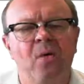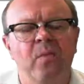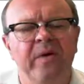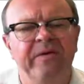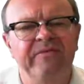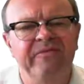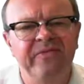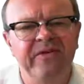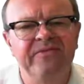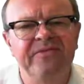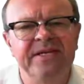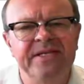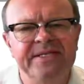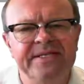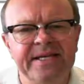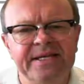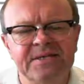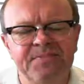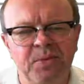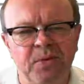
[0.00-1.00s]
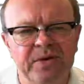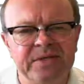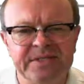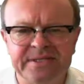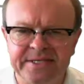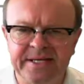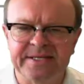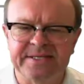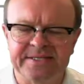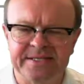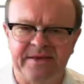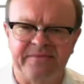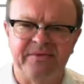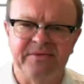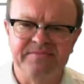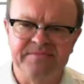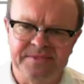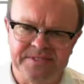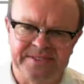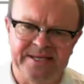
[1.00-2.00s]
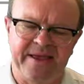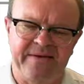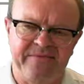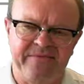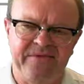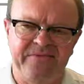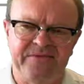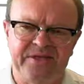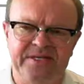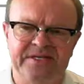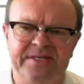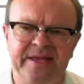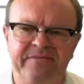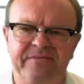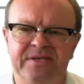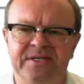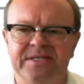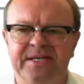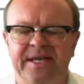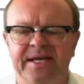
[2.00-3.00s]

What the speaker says: When 56.67, say 57